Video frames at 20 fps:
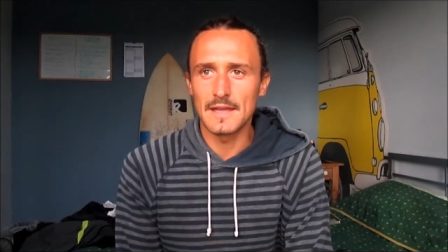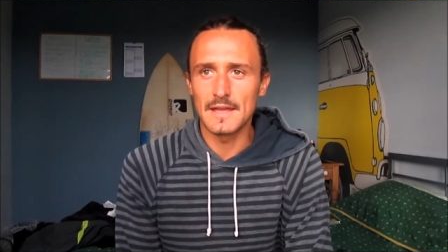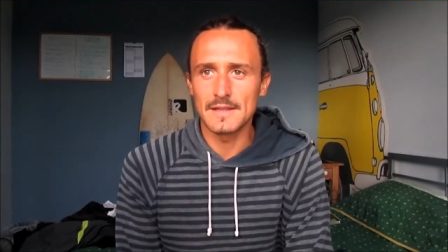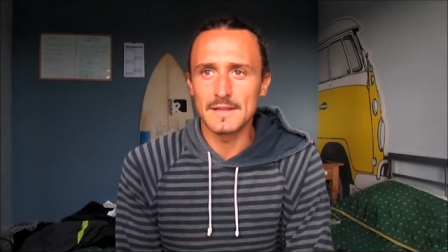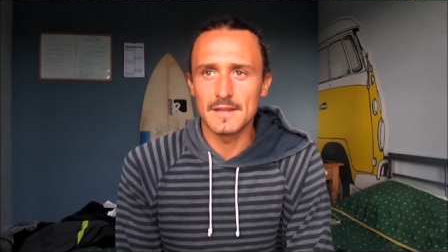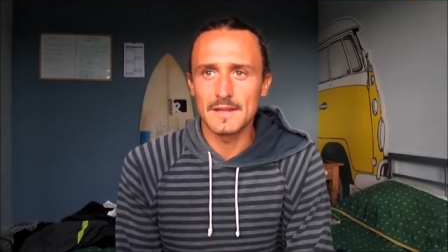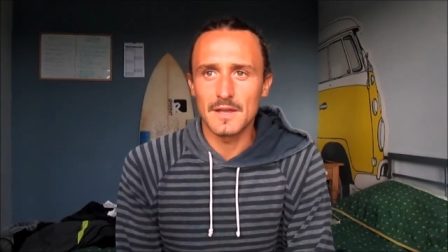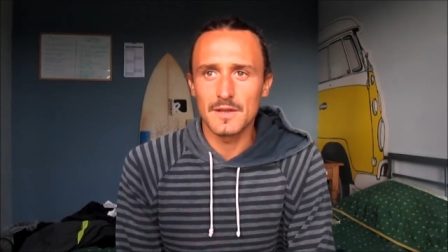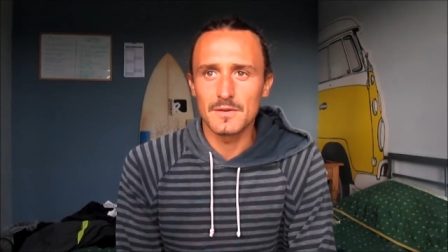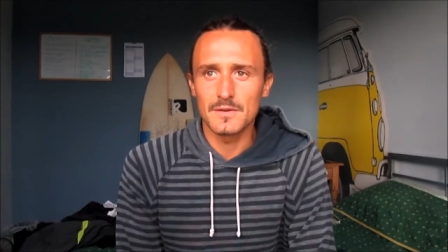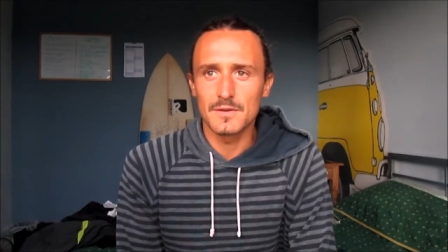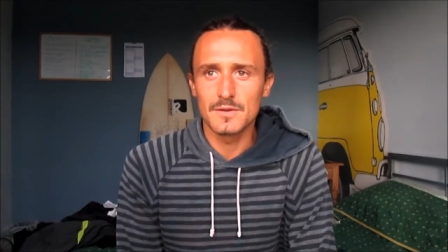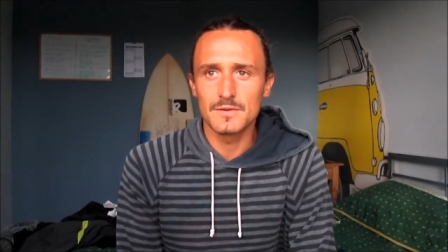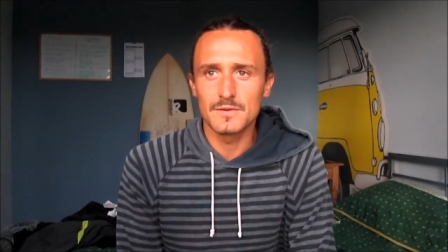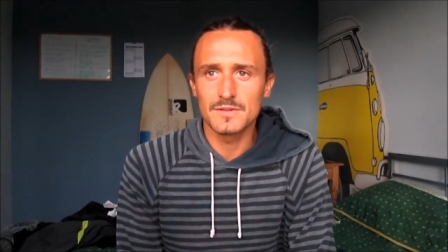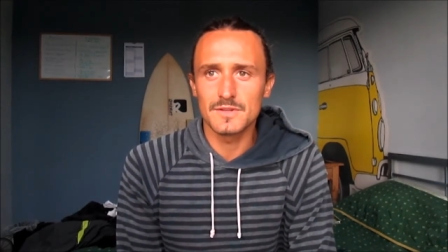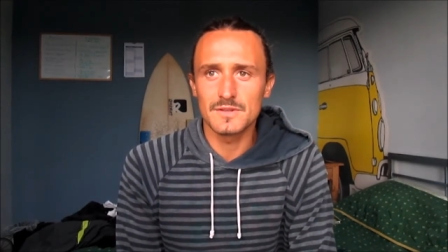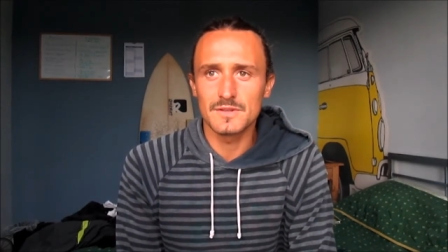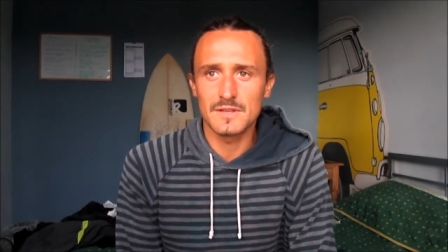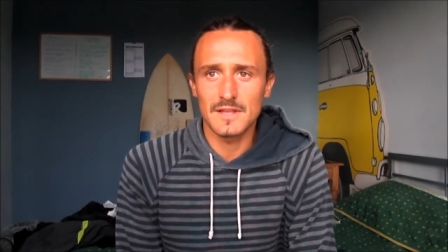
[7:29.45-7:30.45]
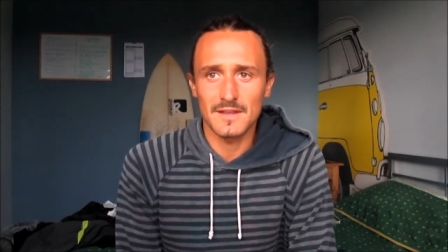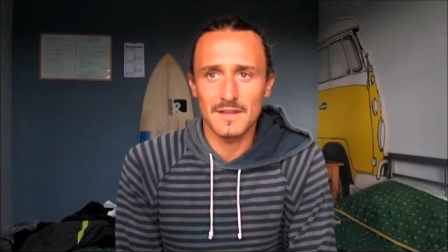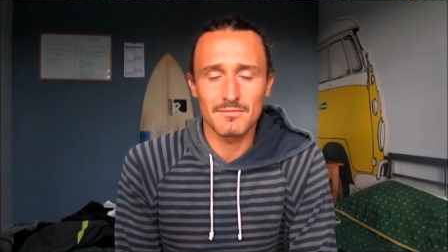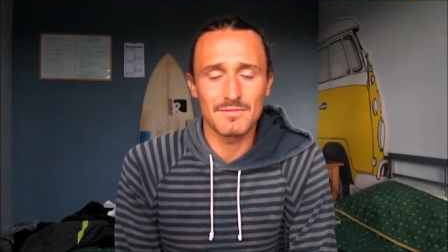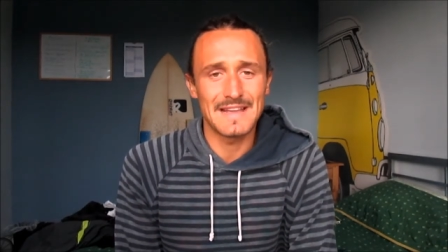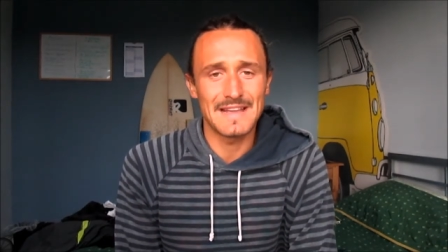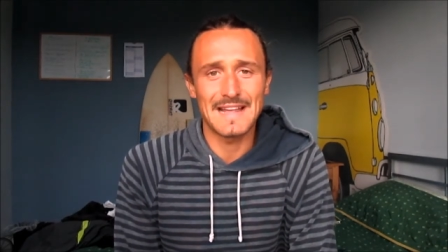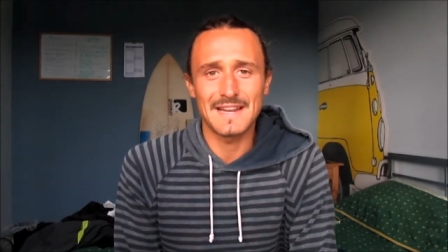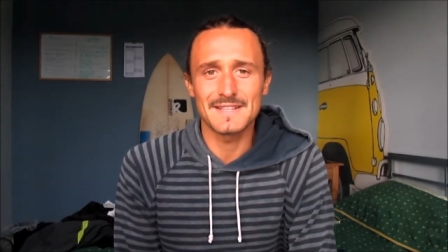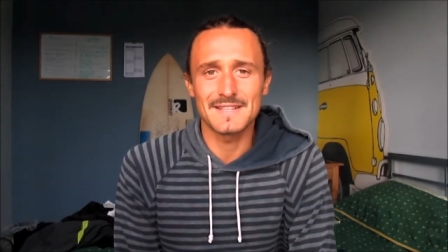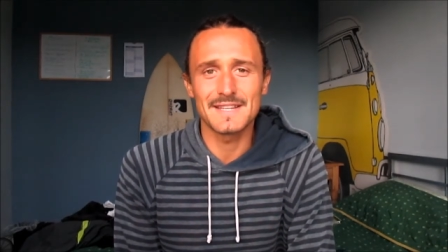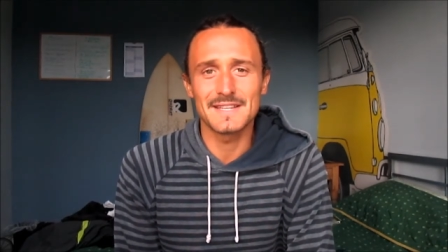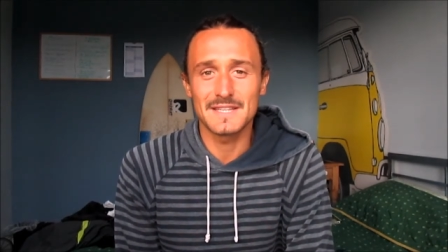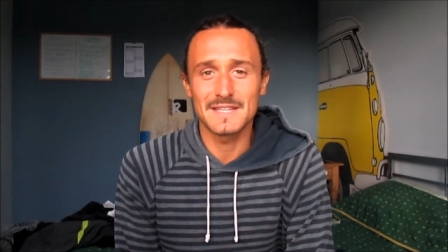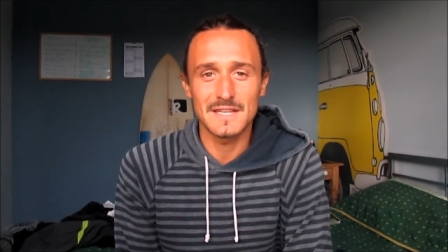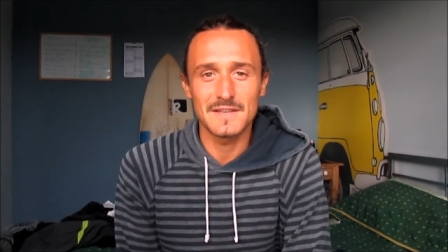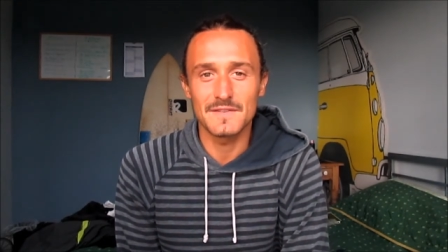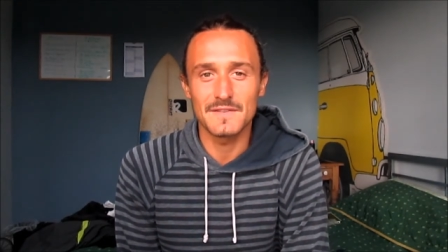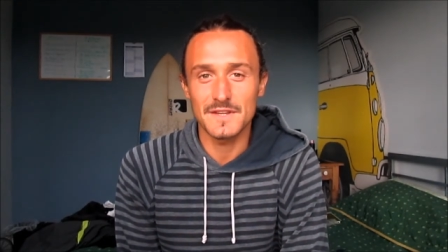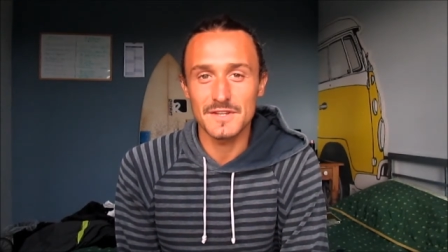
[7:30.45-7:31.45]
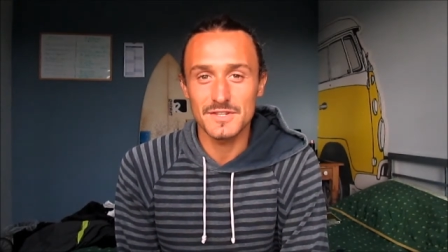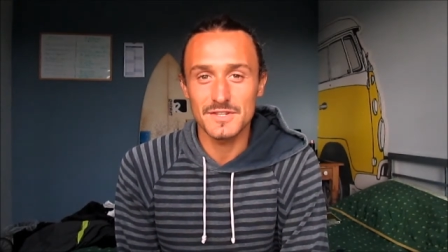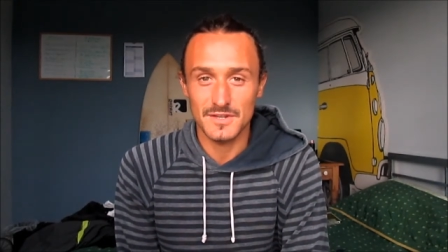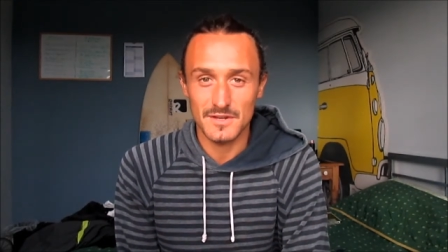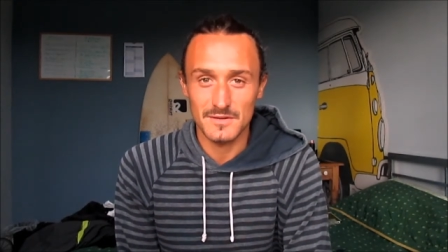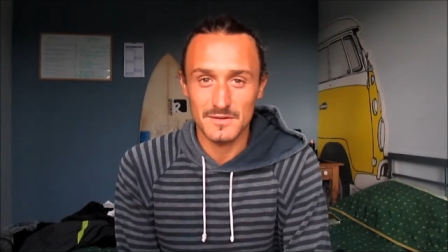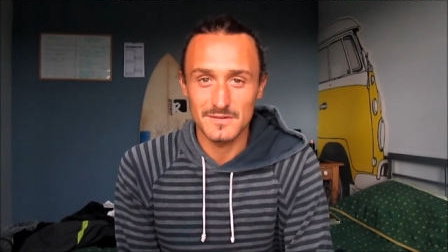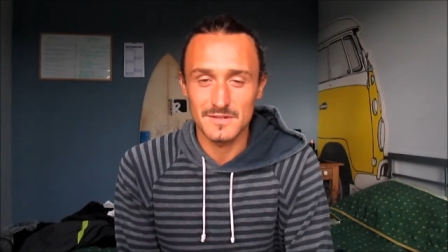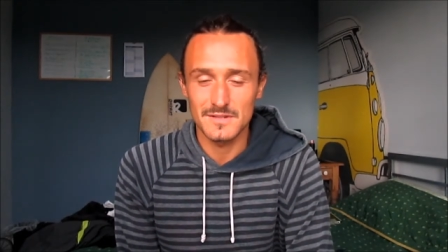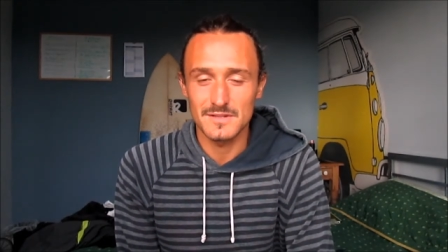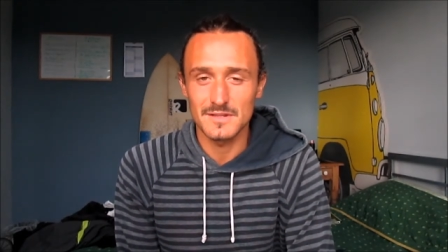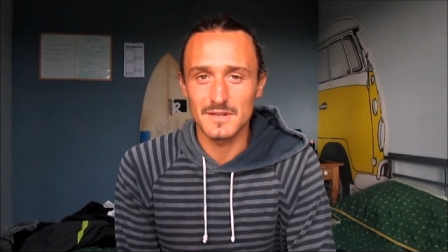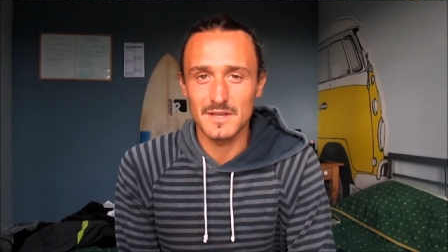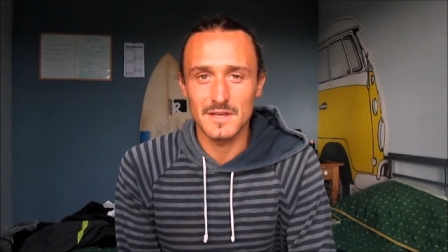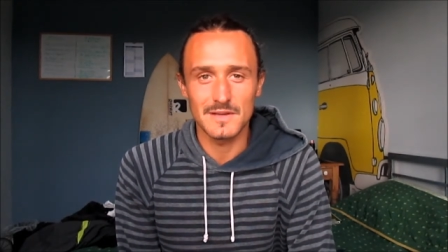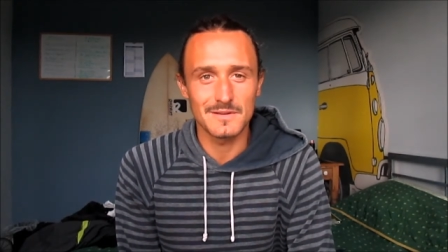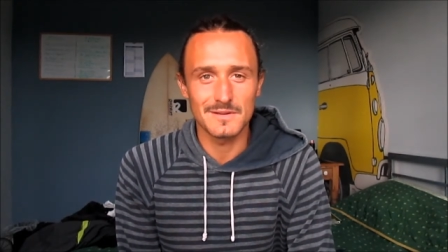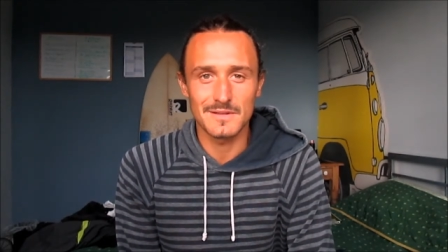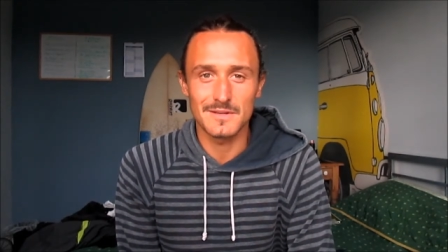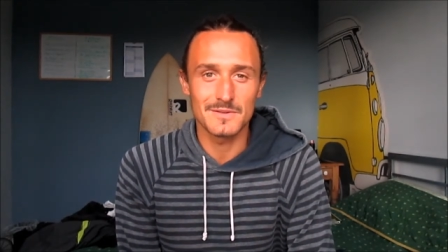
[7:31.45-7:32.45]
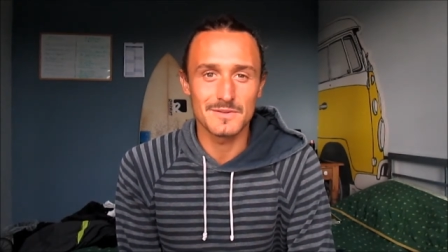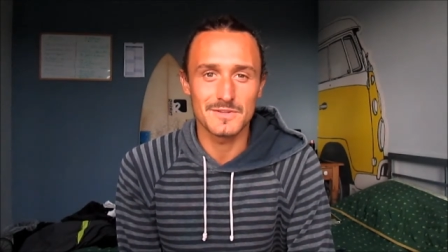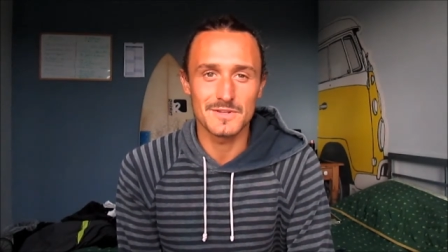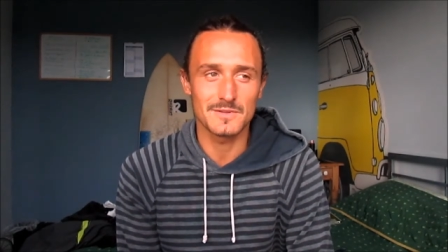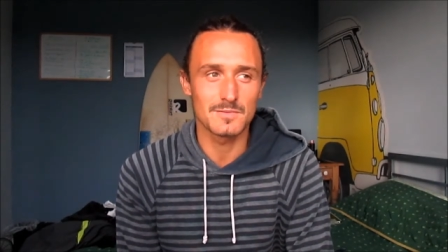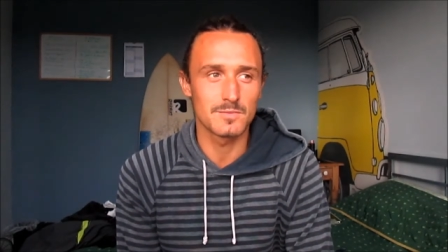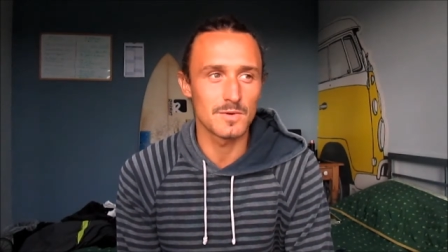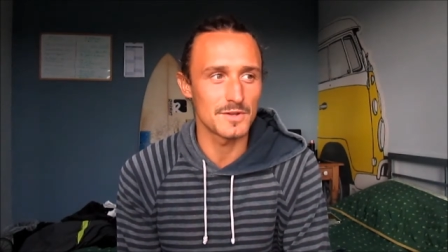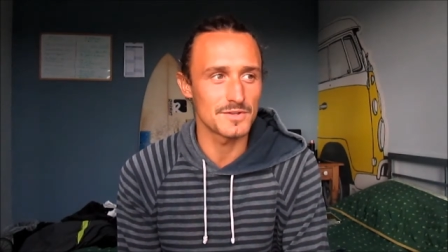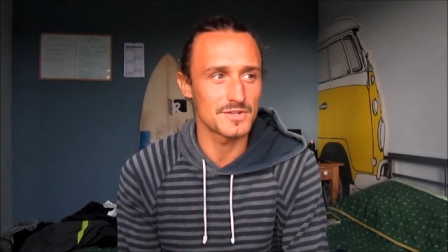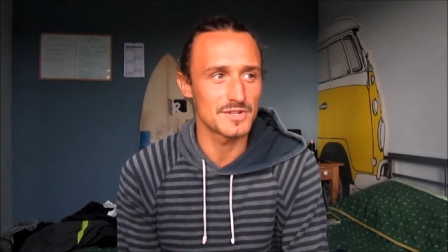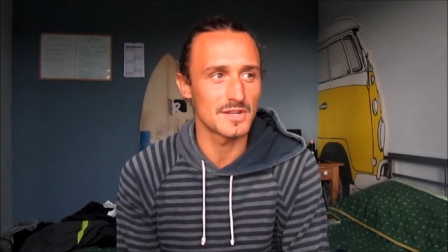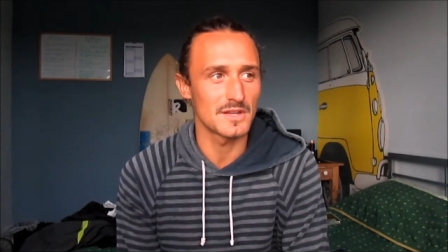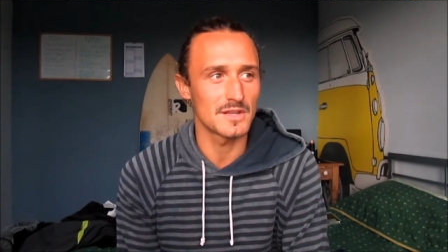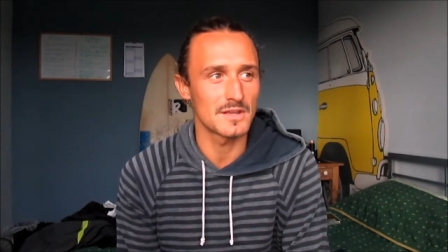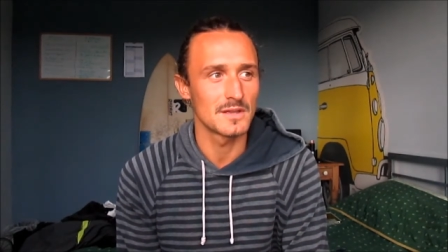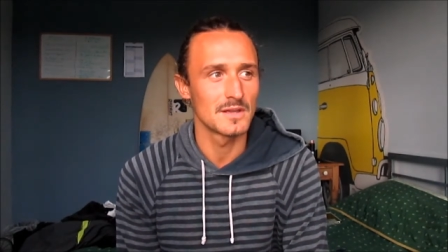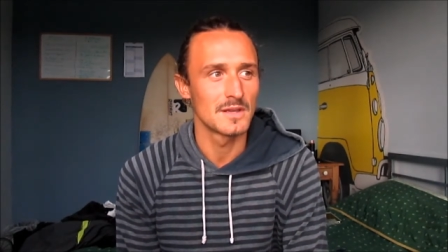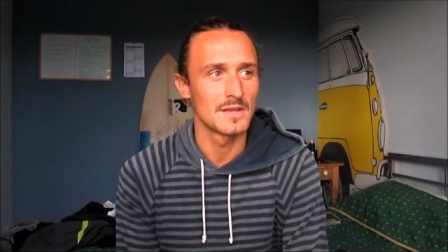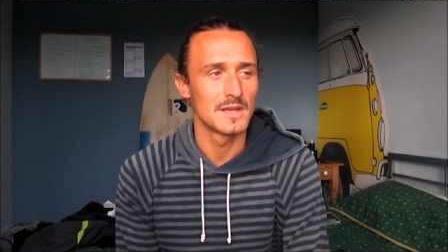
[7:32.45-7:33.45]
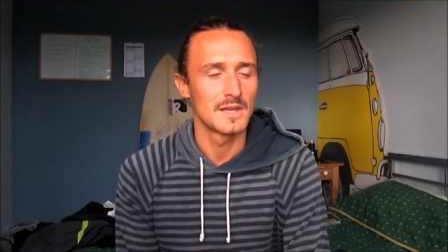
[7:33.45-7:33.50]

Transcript: you know who are like reality tv shows you know who are just watching